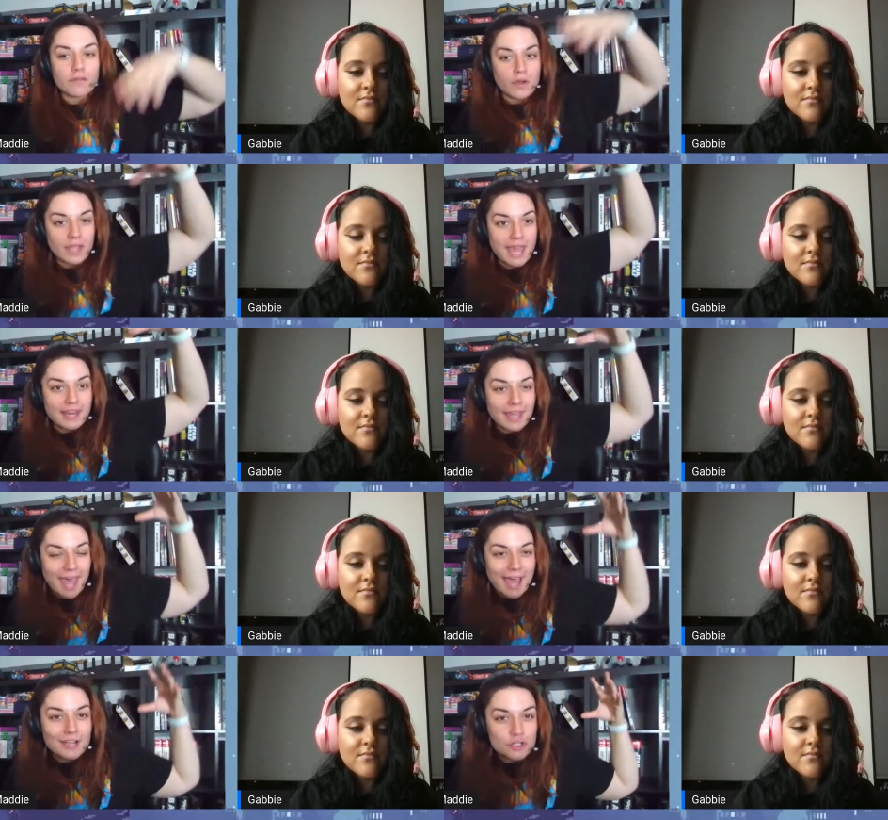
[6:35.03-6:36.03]
Speaker 1: the volcanic
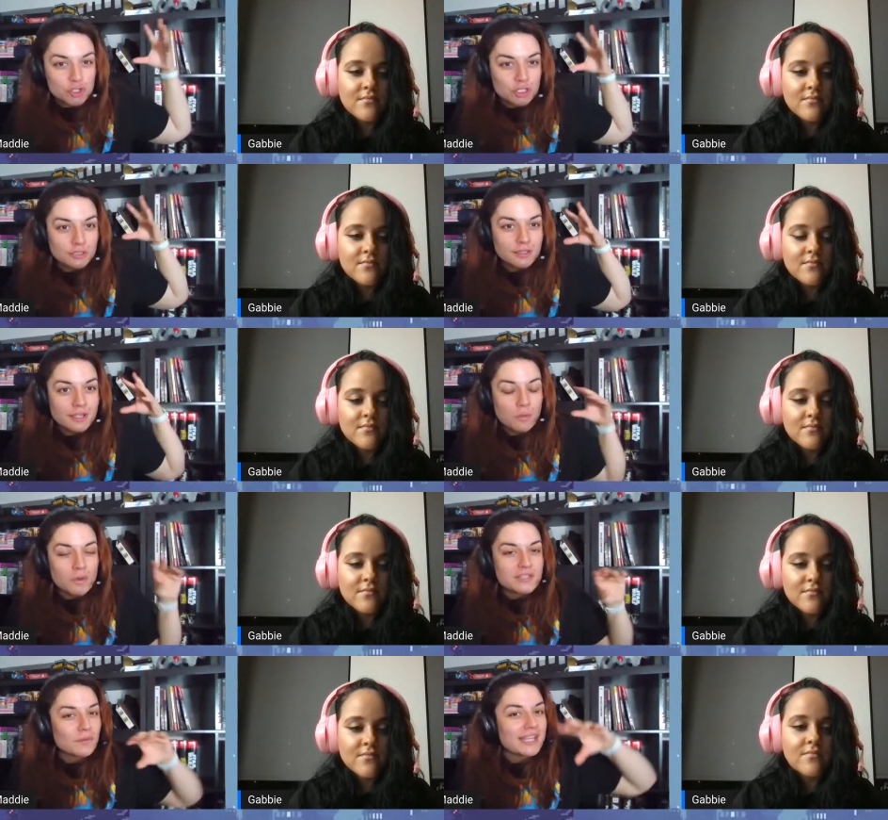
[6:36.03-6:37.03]
ash,
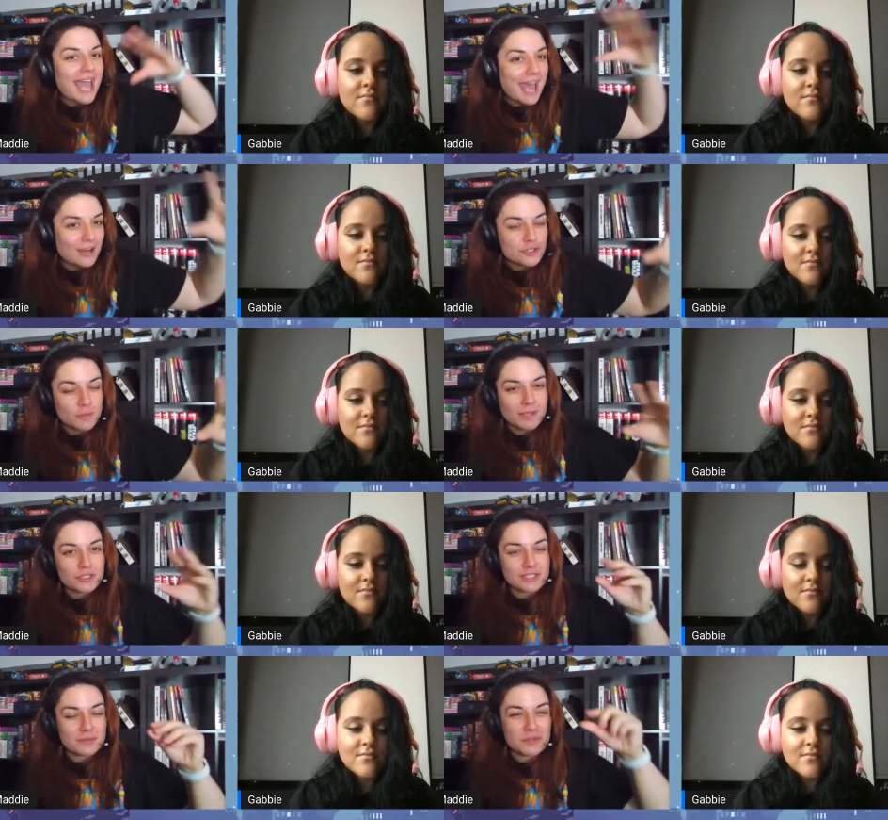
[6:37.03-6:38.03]
wasn't really ash so
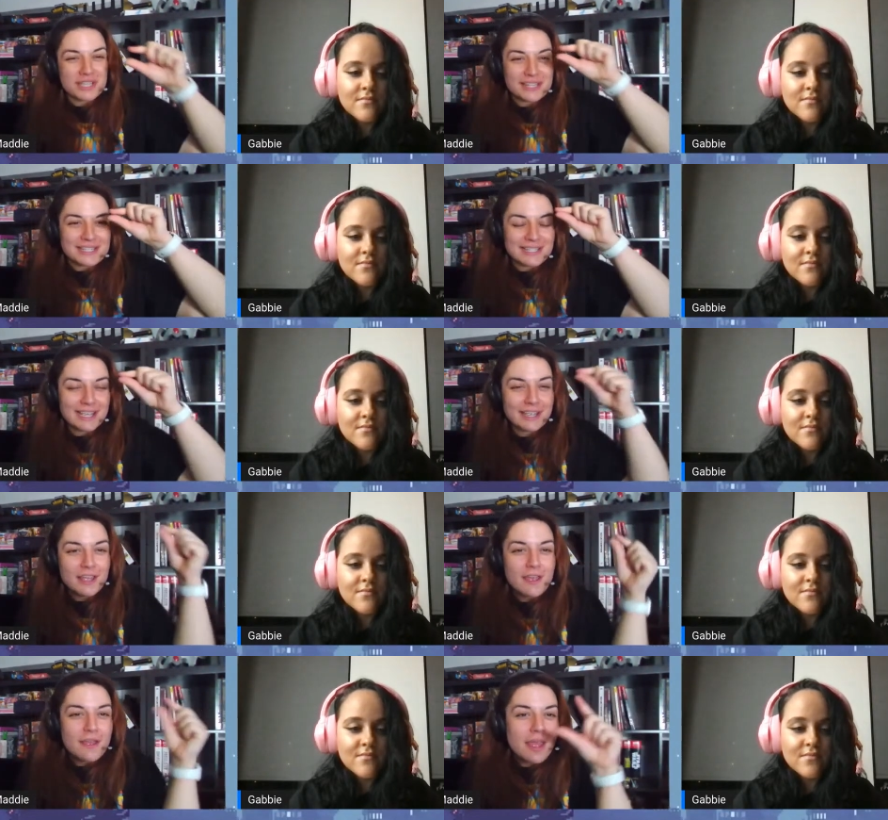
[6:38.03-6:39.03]
much as it was, like, these,
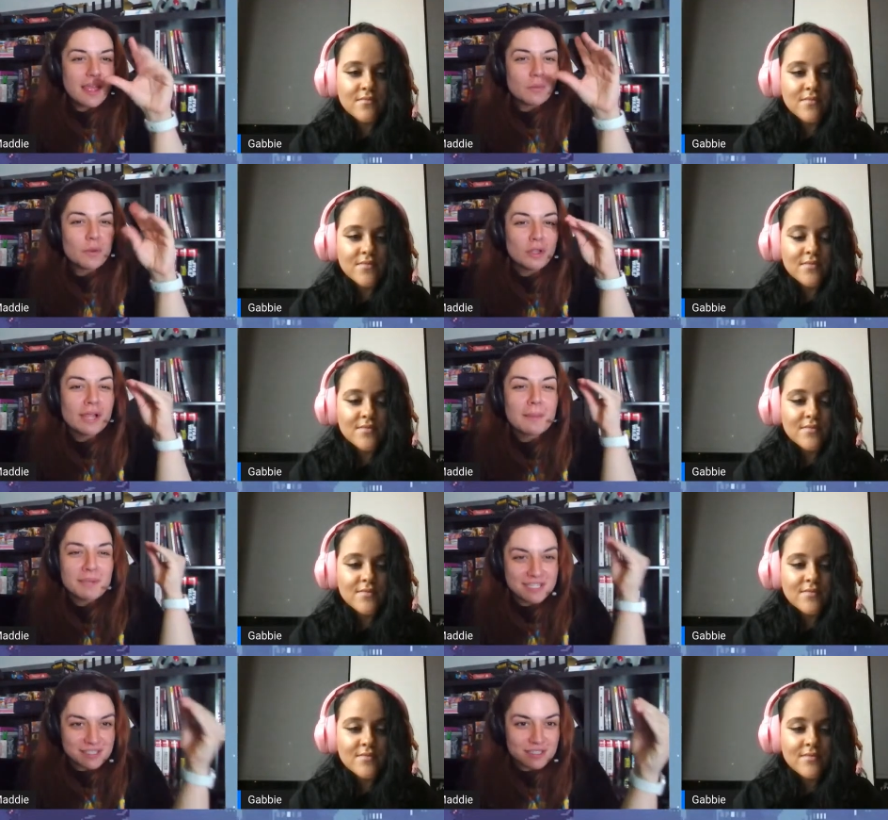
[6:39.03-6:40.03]
like, what looked
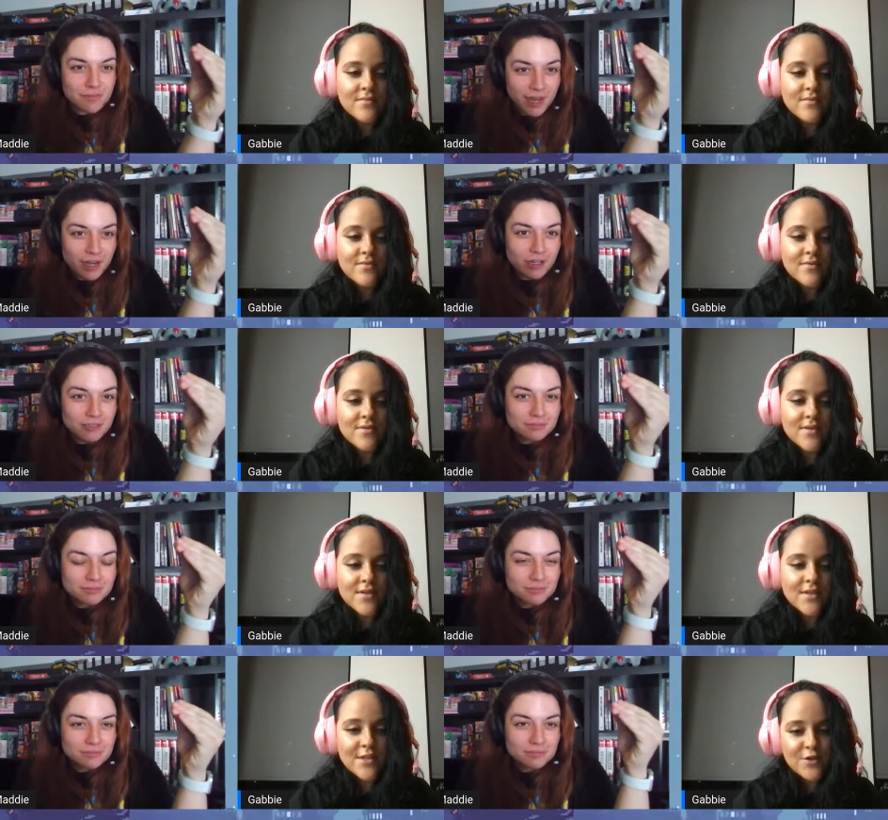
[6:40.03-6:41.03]
like pieces of hair.
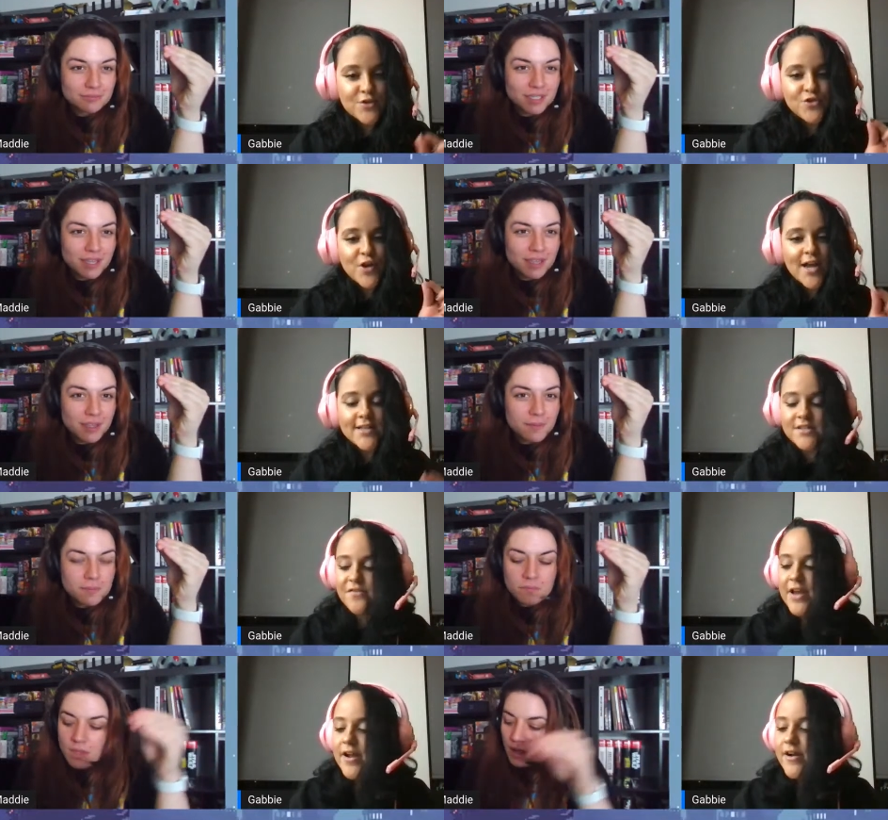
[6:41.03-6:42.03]
Speaker 2: Little strands
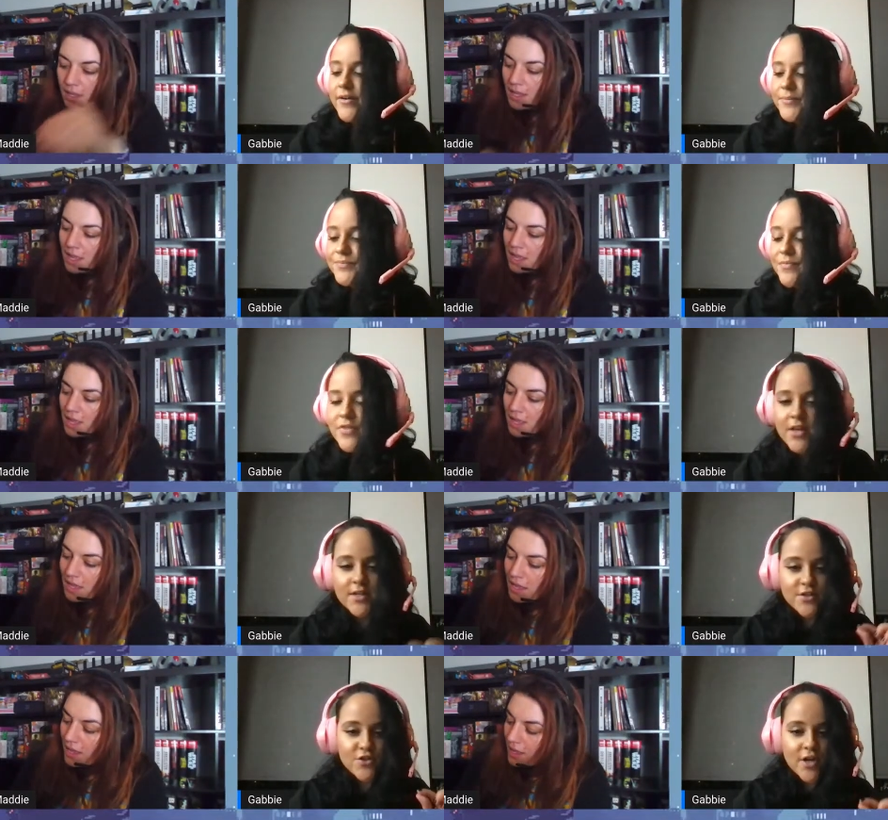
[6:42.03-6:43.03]
of hair,
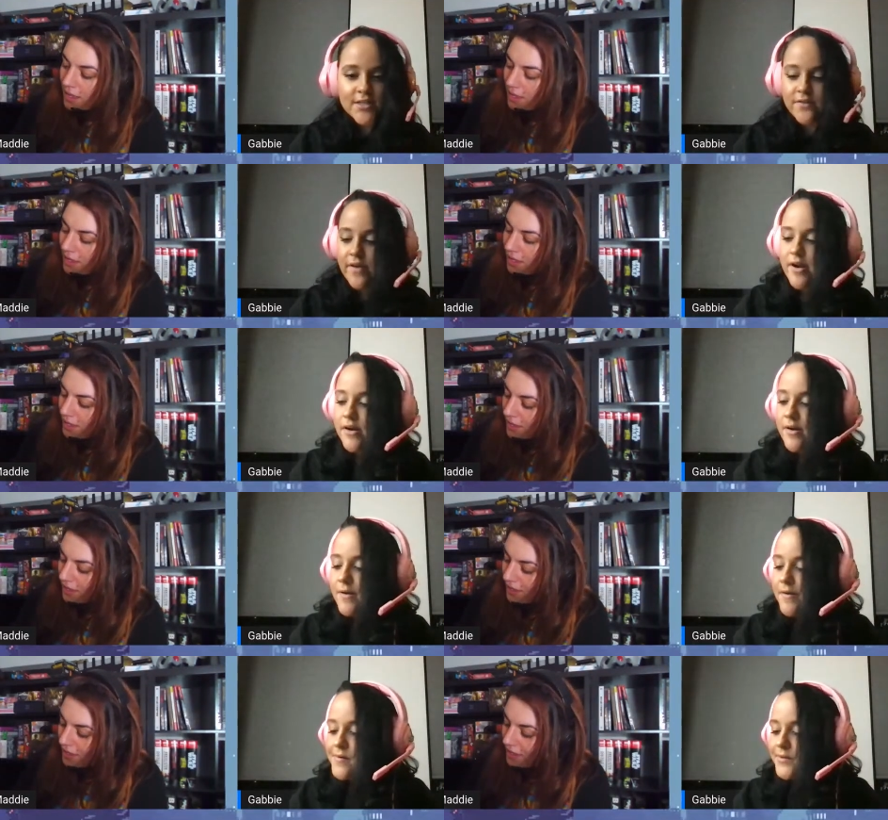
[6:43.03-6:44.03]
thin strands of hair.
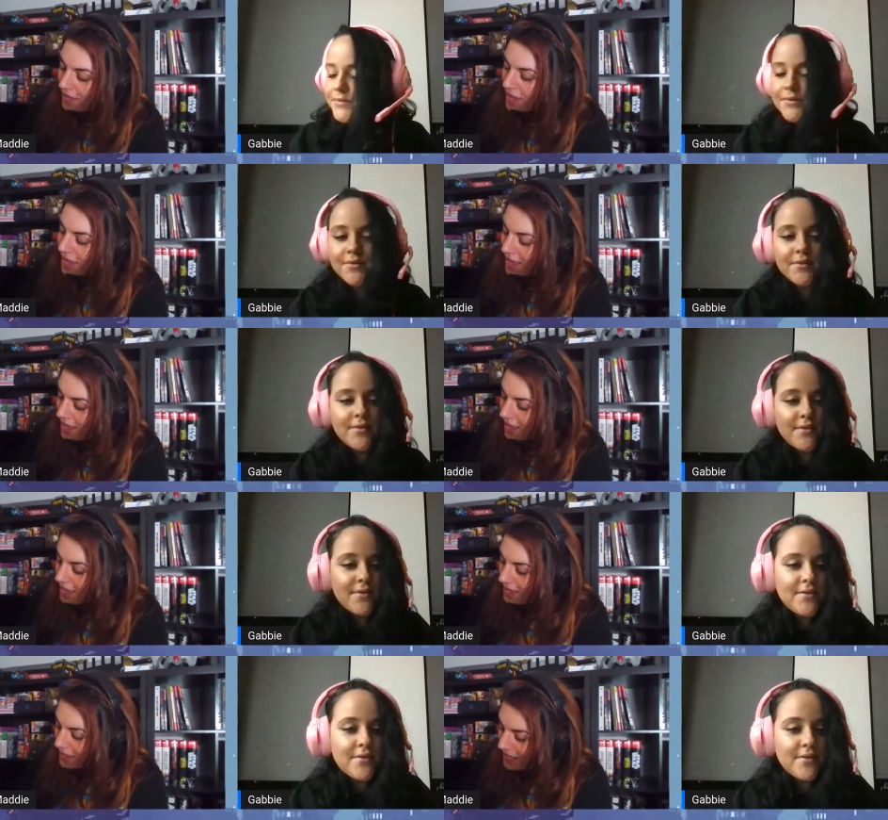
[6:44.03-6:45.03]

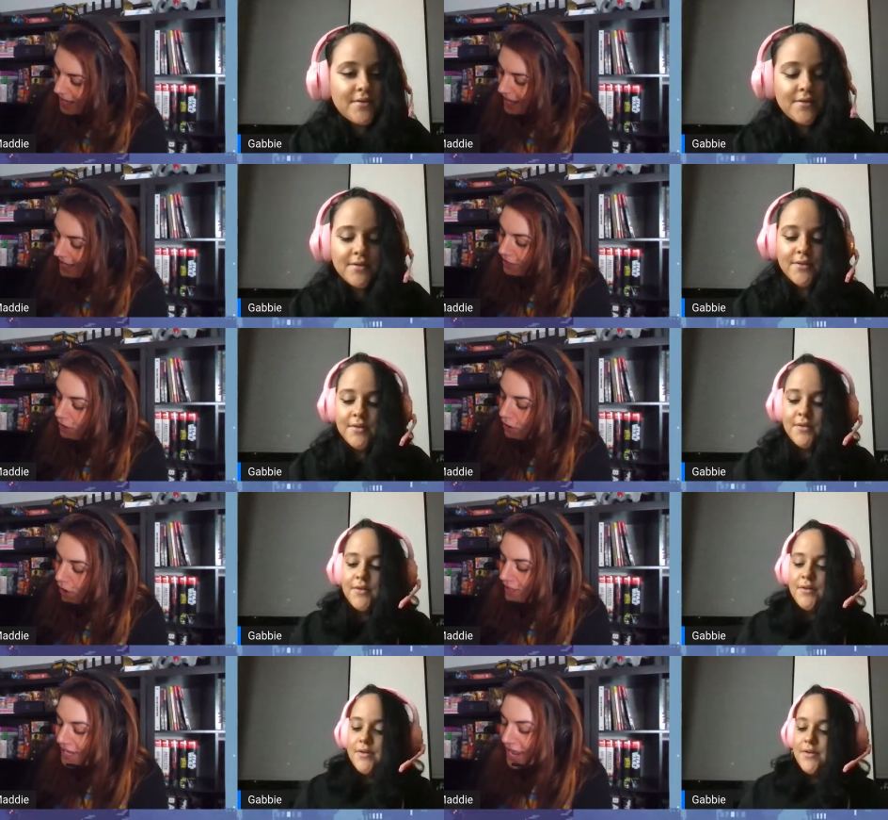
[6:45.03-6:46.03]
Speaker 1: Yeah, and they
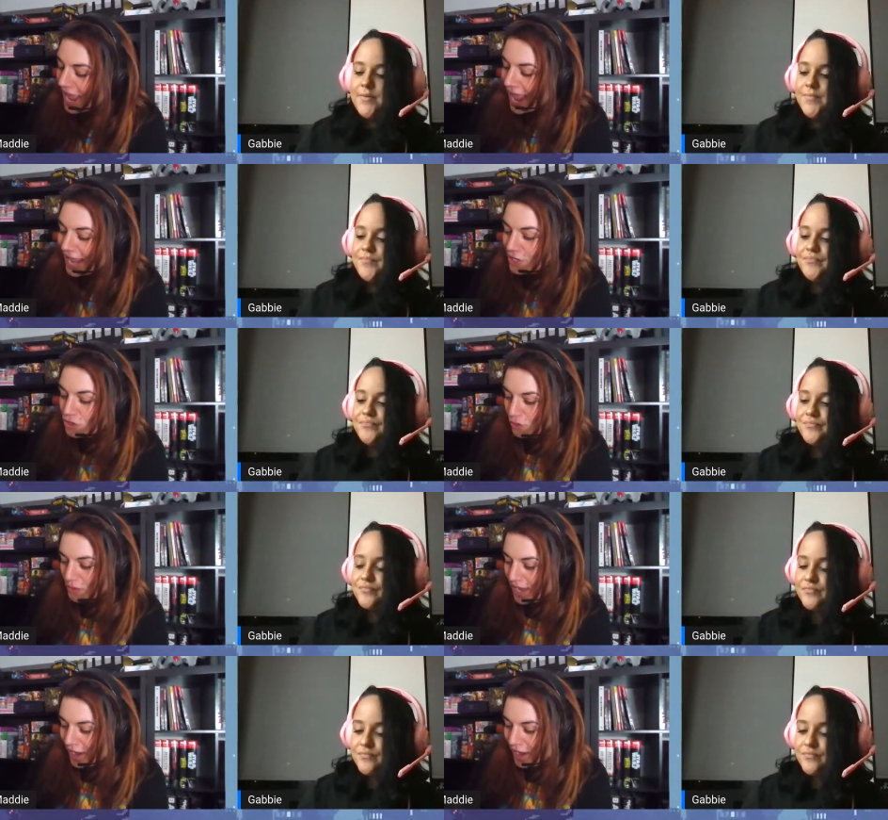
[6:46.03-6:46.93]
call it angel